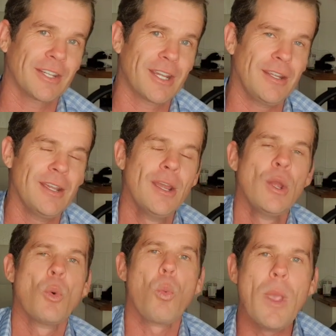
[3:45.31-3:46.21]
okay?
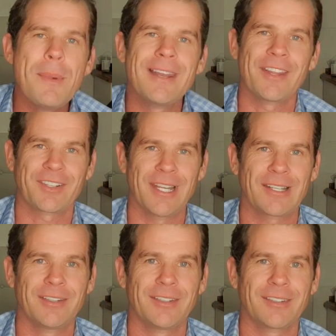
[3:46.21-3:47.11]
Women are the
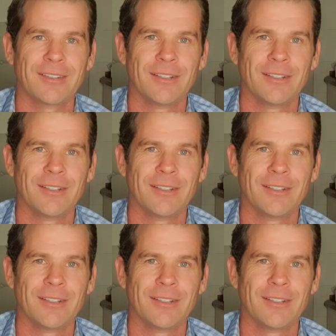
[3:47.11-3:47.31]
selectors.